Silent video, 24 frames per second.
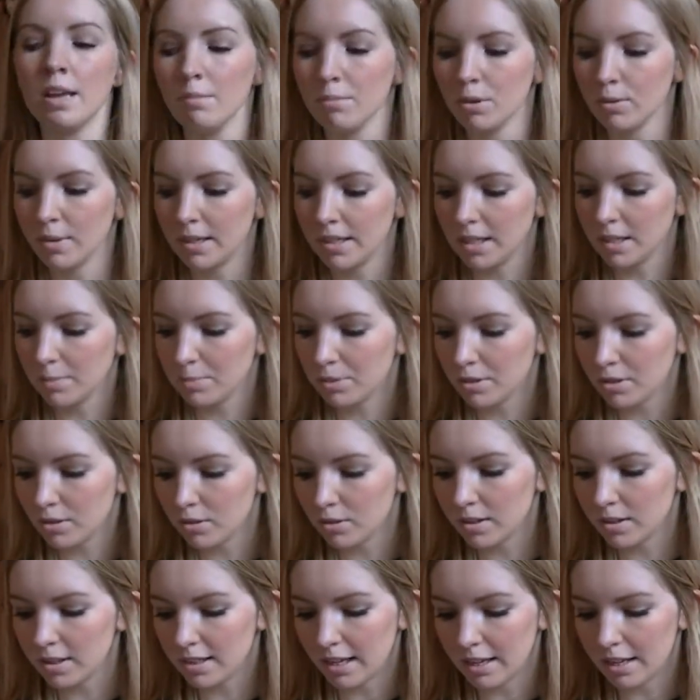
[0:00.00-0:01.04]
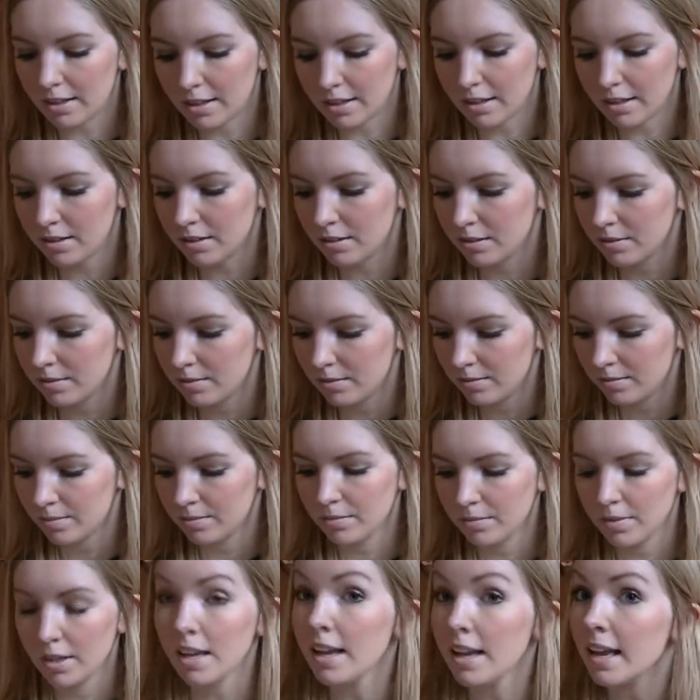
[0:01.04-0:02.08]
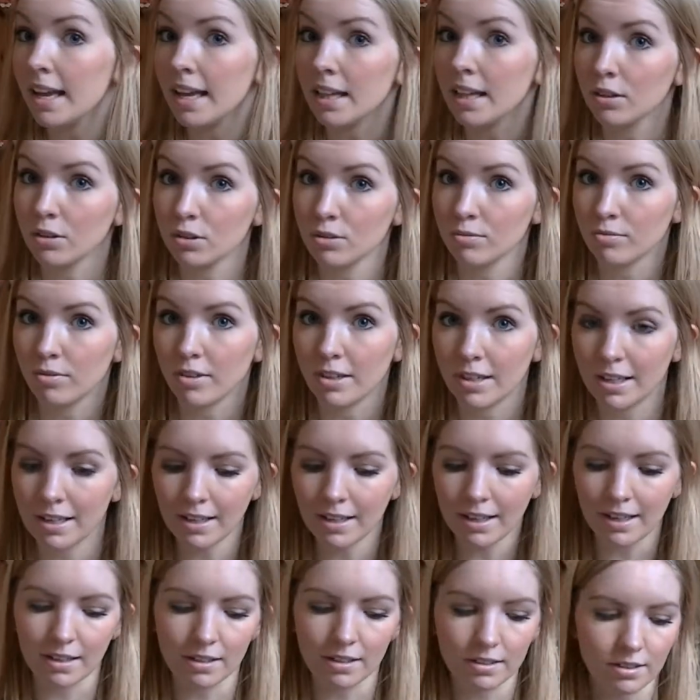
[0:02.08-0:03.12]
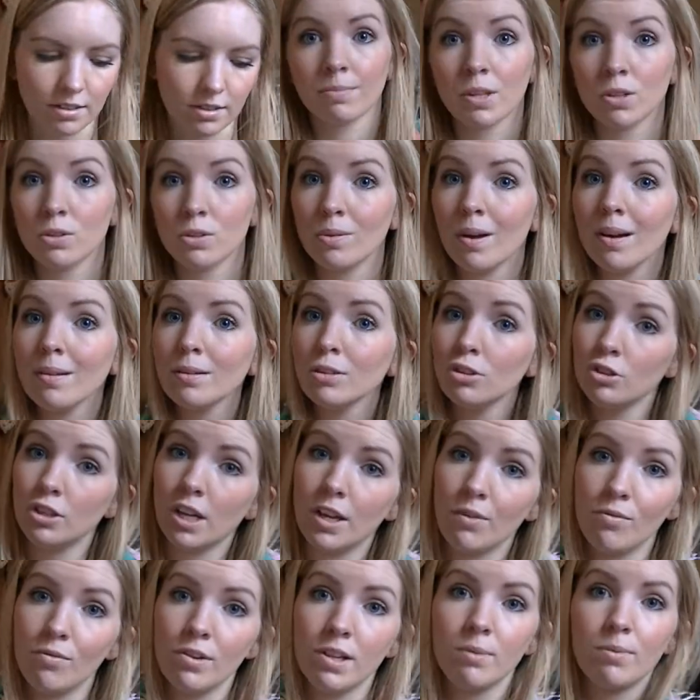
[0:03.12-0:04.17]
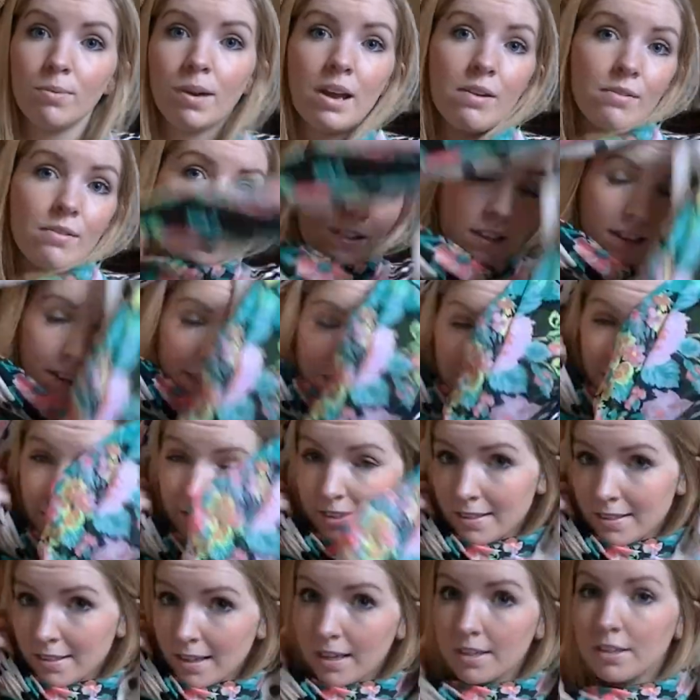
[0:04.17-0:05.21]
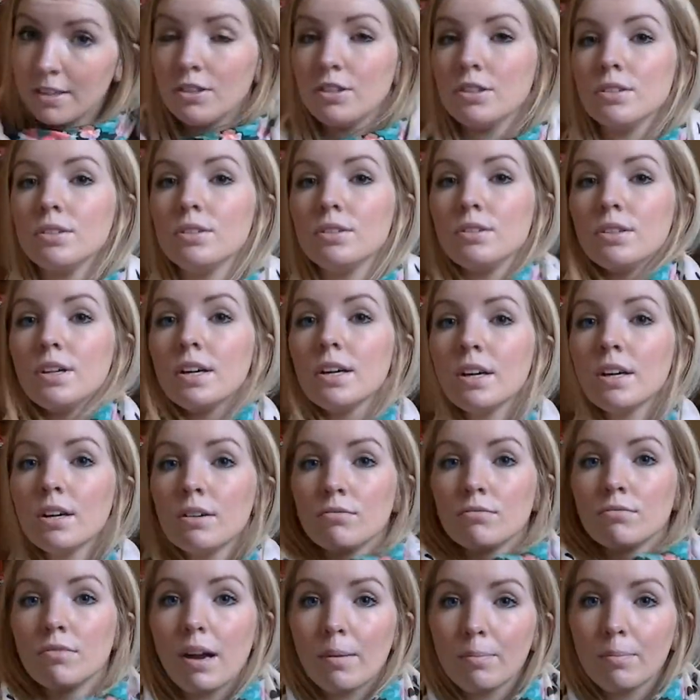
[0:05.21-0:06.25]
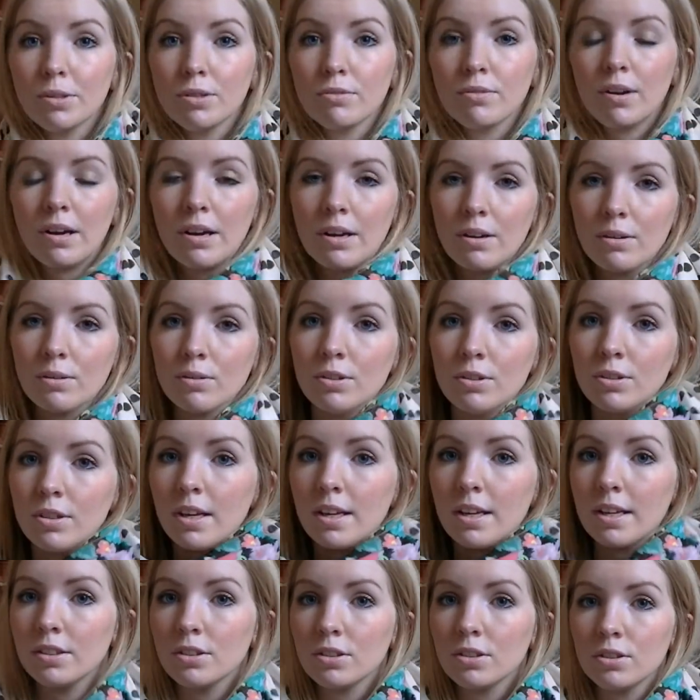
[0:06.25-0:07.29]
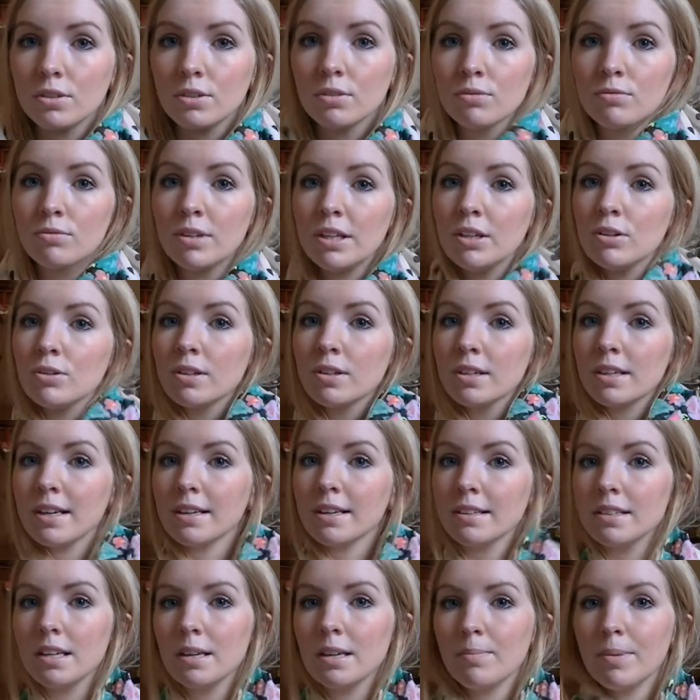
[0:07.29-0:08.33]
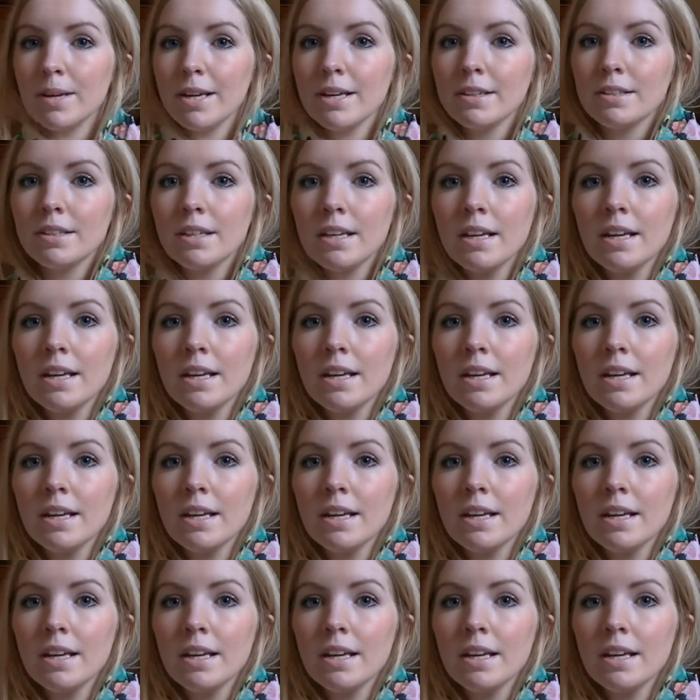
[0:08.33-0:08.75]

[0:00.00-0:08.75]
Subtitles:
But when you put it all together, it looks really nice. So I would generally wear it like this, kind of just wrapped around and just reorganise it a bit.